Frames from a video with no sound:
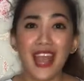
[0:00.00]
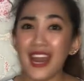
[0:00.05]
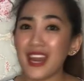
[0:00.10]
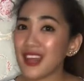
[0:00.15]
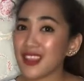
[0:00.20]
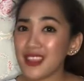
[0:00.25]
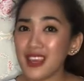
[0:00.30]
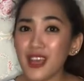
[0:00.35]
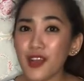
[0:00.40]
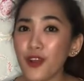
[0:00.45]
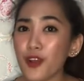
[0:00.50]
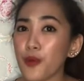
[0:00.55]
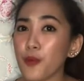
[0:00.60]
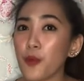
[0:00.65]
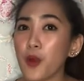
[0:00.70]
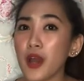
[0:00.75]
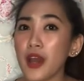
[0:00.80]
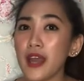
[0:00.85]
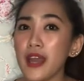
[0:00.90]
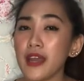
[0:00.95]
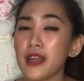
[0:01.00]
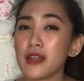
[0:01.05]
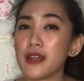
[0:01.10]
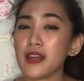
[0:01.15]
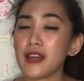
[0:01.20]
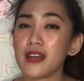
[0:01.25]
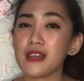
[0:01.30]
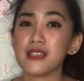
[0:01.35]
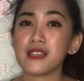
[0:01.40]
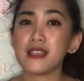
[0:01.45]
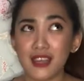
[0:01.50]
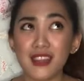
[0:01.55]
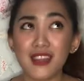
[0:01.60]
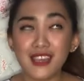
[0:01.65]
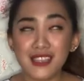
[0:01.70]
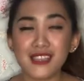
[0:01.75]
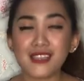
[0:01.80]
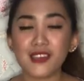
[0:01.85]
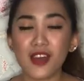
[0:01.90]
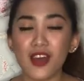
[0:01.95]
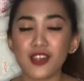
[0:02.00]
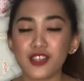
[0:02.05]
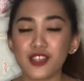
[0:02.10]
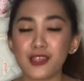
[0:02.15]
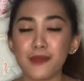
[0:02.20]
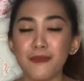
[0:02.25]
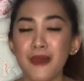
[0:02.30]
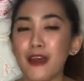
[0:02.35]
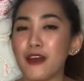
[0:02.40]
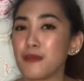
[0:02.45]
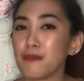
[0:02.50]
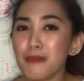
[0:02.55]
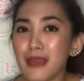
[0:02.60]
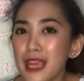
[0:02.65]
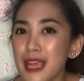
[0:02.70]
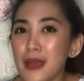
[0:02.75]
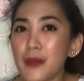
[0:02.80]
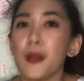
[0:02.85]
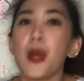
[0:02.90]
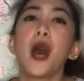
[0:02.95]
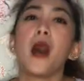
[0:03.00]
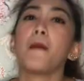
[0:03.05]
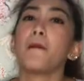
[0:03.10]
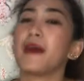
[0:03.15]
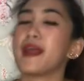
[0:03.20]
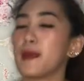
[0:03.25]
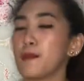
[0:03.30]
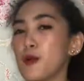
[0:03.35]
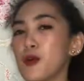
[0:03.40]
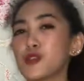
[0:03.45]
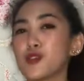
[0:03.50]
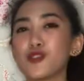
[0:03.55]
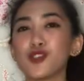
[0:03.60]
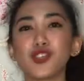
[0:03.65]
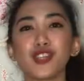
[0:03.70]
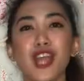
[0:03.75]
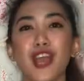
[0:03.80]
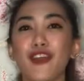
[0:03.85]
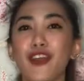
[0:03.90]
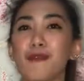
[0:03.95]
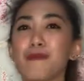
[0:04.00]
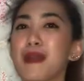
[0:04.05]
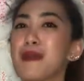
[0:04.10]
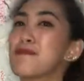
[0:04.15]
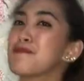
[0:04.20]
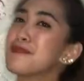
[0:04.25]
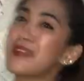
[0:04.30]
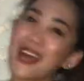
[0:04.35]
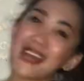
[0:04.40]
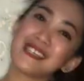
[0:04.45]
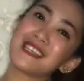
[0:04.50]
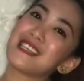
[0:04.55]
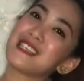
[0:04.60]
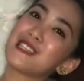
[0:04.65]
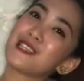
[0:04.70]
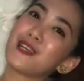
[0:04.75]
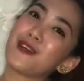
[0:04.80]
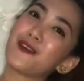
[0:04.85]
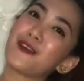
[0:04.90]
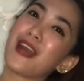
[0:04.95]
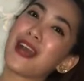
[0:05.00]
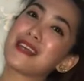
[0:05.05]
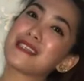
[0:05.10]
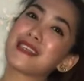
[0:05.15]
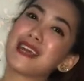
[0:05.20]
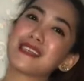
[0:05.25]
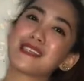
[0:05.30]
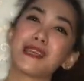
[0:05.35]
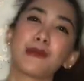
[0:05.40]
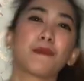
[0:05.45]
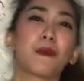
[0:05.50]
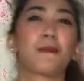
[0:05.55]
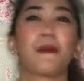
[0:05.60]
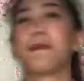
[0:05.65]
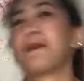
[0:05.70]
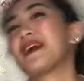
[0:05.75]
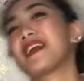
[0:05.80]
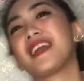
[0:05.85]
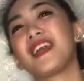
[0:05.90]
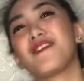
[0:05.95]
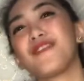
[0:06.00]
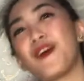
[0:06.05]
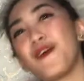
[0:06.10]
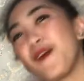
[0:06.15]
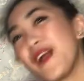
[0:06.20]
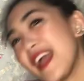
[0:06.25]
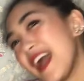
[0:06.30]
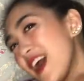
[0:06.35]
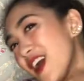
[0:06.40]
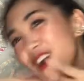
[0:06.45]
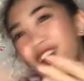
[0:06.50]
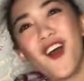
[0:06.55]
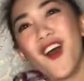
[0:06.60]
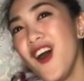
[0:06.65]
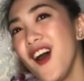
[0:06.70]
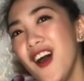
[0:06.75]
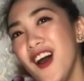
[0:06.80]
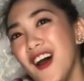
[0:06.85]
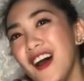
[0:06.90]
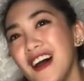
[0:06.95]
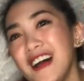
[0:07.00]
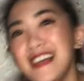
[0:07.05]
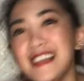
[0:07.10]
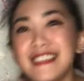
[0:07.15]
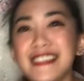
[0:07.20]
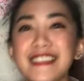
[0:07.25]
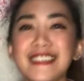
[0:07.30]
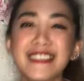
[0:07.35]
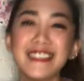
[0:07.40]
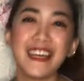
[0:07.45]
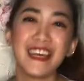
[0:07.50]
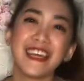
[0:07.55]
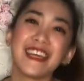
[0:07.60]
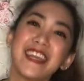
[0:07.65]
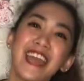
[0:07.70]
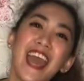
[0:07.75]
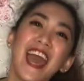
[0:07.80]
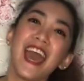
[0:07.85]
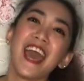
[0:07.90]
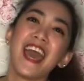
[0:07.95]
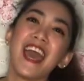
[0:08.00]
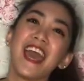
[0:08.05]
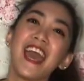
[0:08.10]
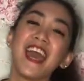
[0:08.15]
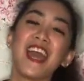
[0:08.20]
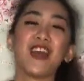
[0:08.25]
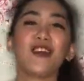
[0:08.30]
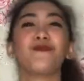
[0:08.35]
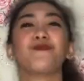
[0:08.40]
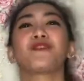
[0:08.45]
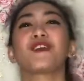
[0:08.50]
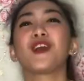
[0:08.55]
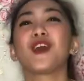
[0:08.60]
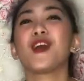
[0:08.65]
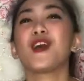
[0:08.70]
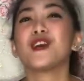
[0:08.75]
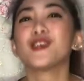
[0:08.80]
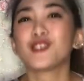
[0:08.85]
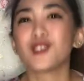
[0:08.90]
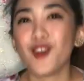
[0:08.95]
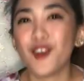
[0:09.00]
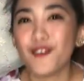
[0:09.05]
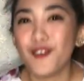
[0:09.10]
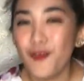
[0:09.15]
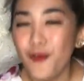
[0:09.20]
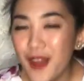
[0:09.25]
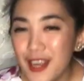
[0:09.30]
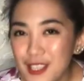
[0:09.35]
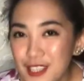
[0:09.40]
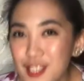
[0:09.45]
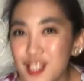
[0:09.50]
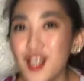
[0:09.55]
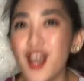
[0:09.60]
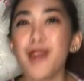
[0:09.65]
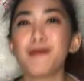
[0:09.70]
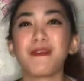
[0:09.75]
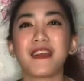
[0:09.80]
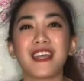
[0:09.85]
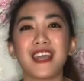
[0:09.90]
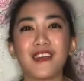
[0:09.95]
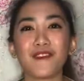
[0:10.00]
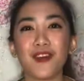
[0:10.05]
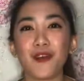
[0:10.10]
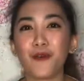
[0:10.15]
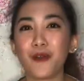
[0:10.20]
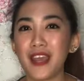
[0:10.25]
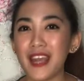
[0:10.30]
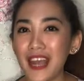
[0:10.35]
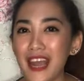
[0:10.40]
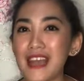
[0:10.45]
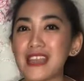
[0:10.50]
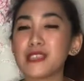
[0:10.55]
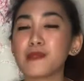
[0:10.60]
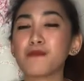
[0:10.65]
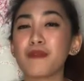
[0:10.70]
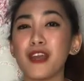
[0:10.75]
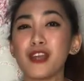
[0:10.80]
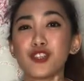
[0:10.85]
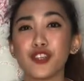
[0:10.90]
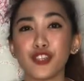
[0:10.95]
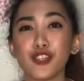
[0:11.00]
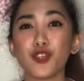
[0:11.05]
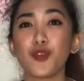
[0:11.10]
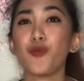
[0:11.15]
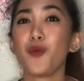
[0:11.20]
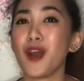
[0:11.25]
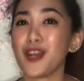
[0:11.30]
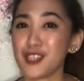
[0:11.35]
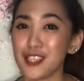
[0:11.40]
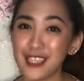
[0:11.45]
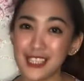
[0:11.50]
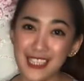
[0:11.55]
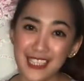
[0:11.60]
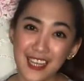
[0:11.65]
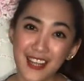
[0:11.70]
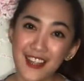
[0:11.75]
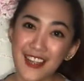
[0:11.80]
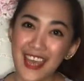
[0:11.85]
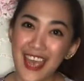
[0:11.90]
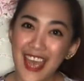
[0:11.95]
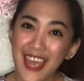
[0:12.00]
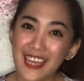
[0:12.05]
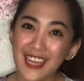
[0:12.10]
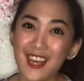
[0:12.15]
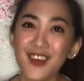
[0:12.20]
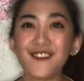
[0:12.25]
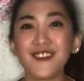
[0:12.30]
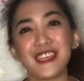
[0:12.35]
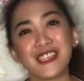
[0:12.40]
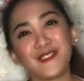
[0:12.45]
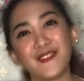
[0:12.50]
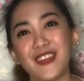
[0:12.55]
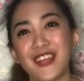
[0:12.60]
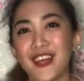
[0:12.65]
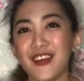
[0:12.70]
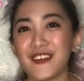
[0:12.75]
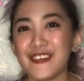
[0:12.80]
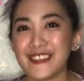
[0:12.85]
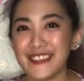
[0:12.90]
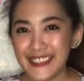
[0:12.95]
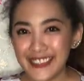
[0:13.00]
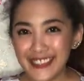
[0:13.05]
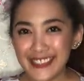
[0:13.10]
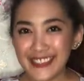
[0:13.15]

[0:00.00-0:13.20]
anything or what, because this is not just about me, but I'm also sharing my blessings to you guys kasi magpapag-giveaway ako! Yay! So if you want to join my giveaway, guys, make sure to watch until the end of this video.